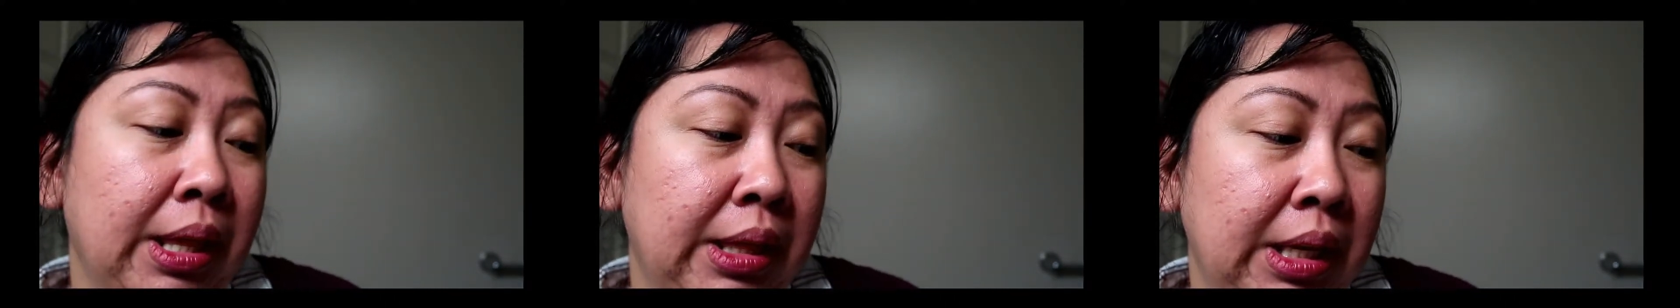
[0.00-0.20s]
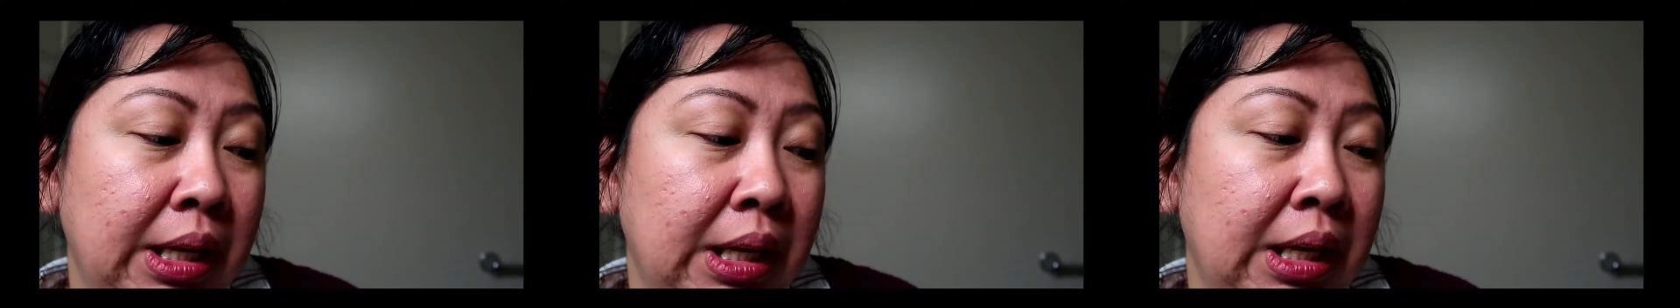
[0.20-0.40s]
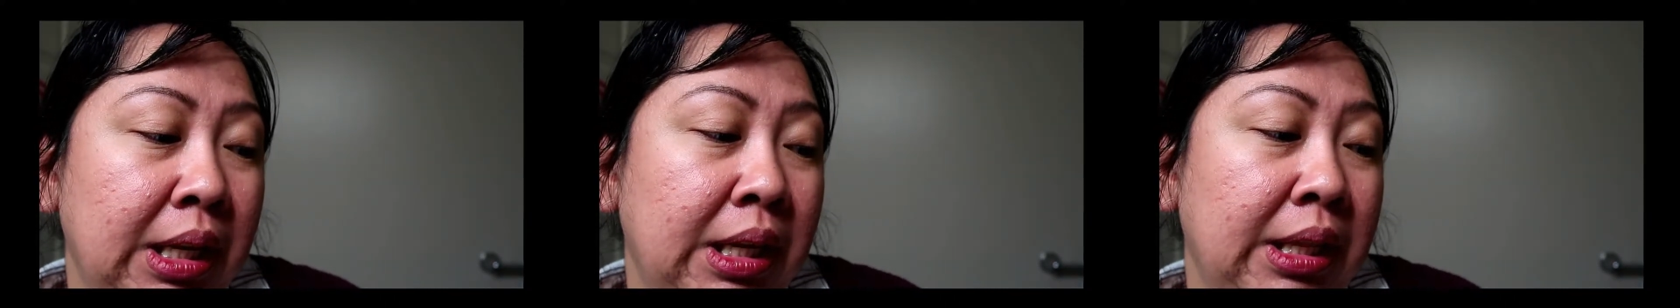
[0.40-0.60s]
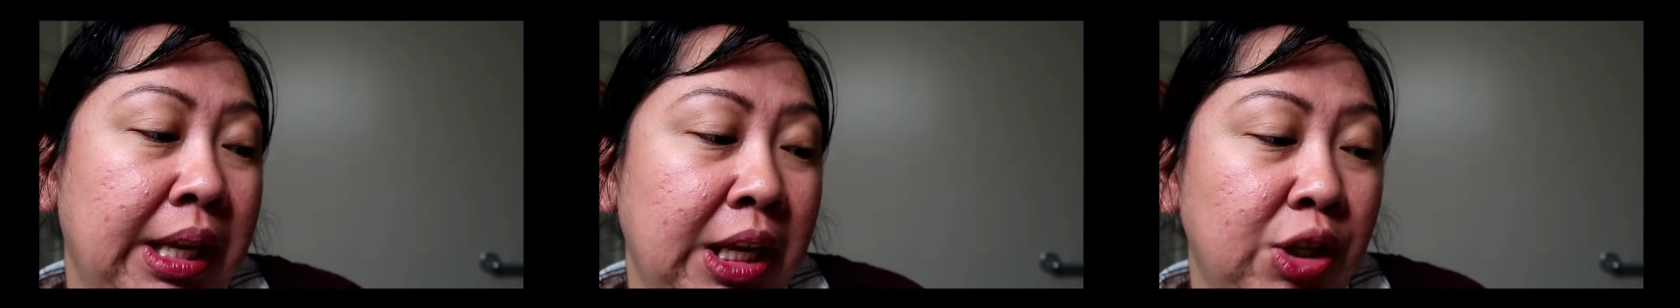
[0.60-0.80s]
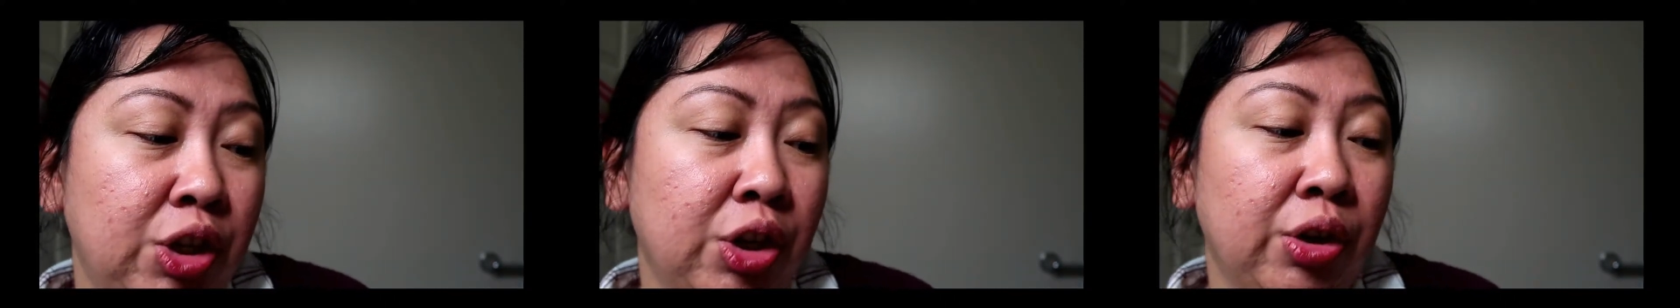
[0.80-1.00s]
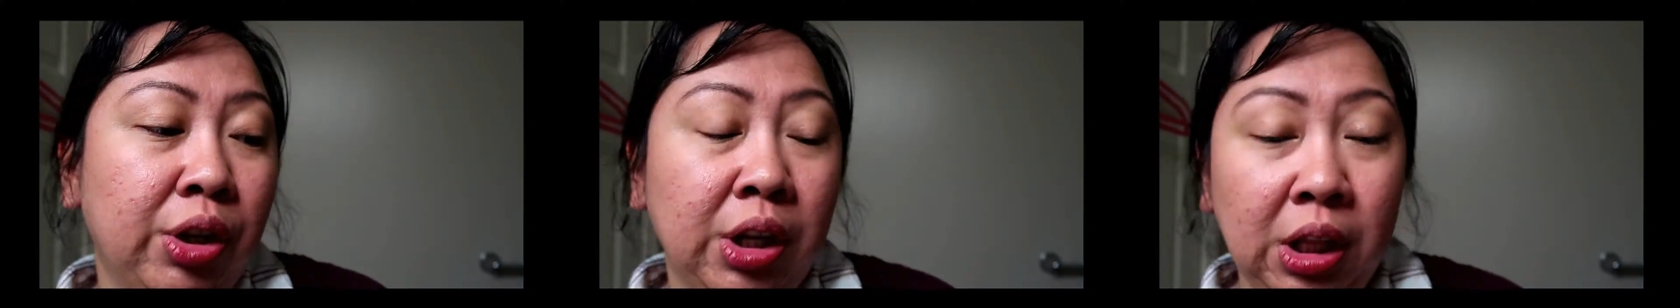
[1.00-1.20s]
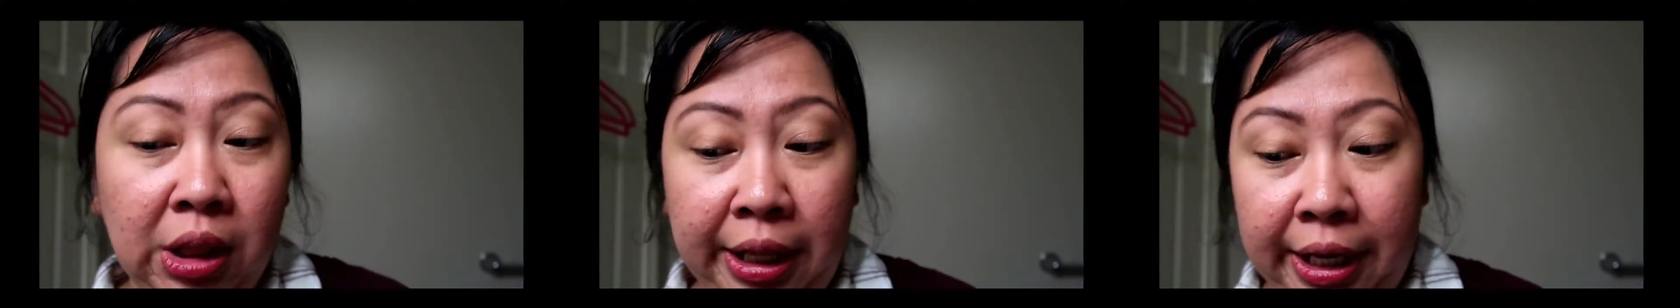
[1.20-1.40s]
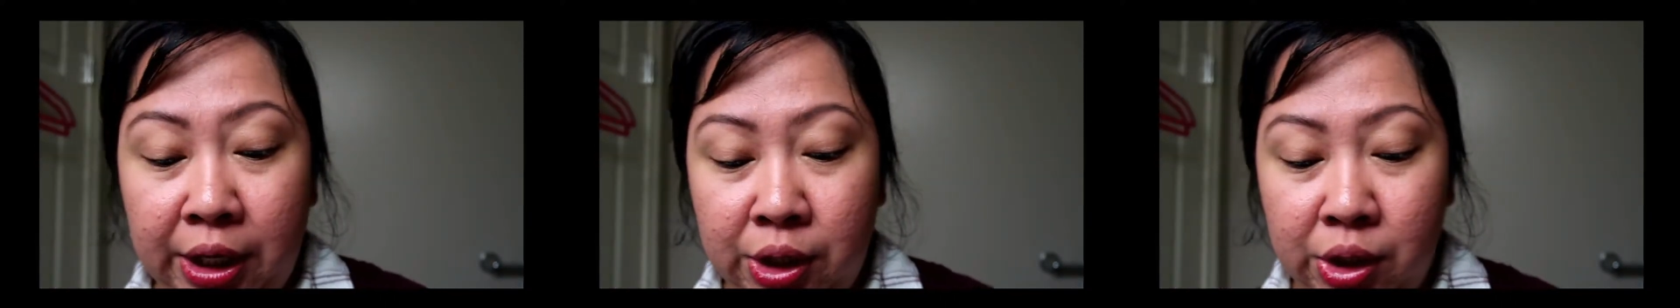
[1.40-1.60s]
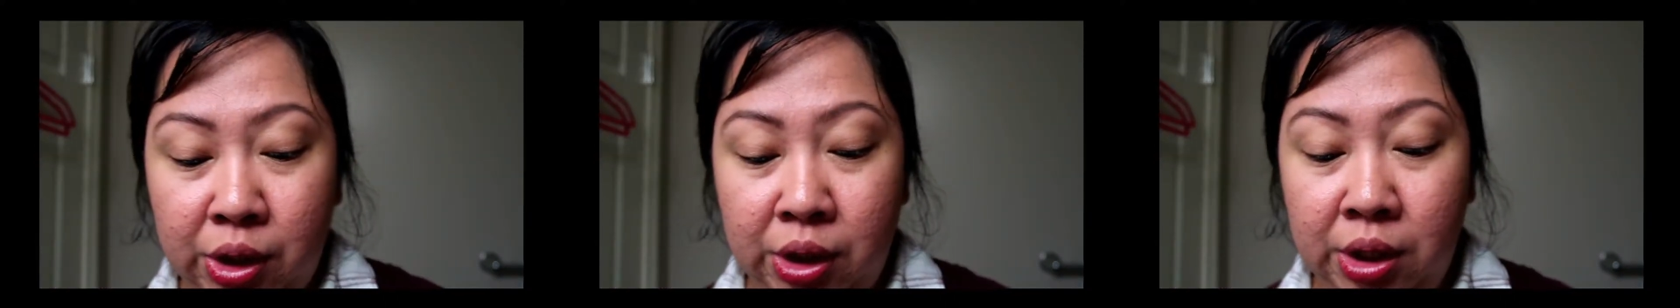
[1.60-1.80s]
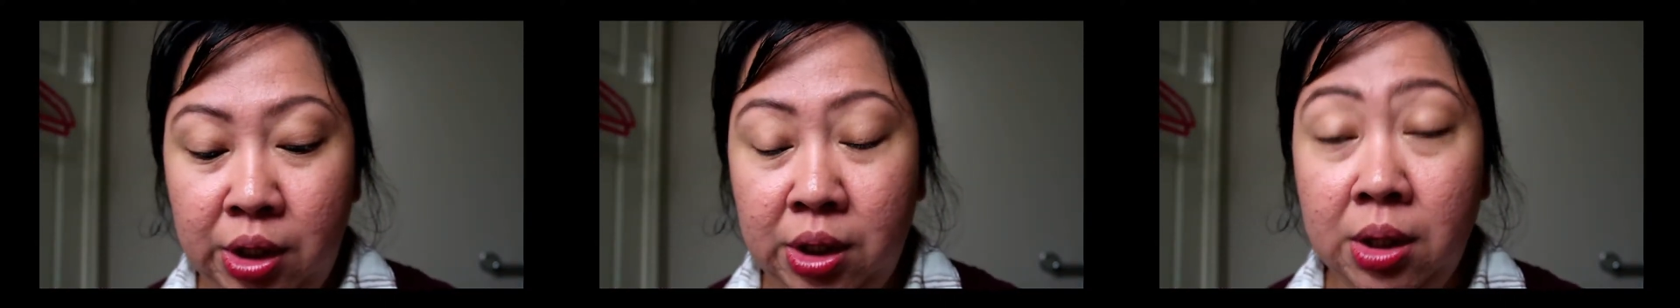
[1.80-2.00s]
the Nature
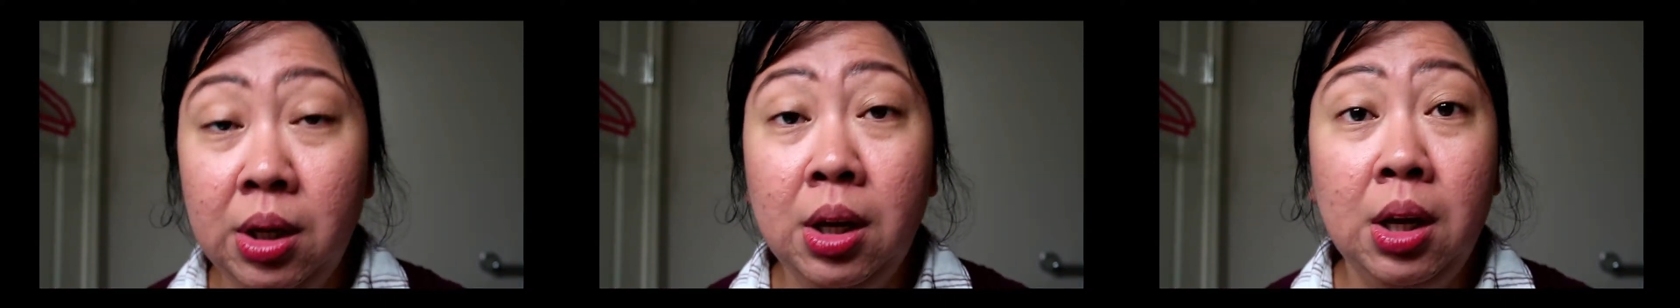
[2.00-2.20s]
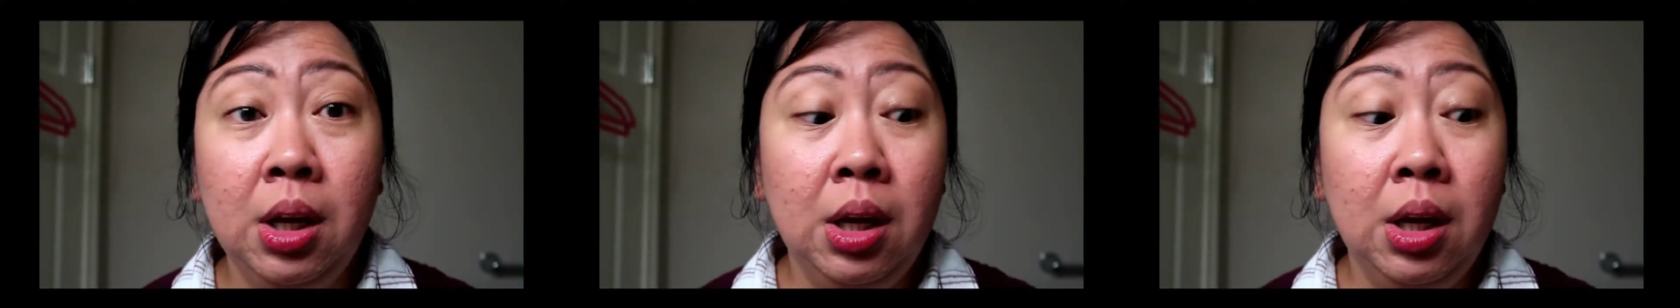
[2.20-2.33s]
Collection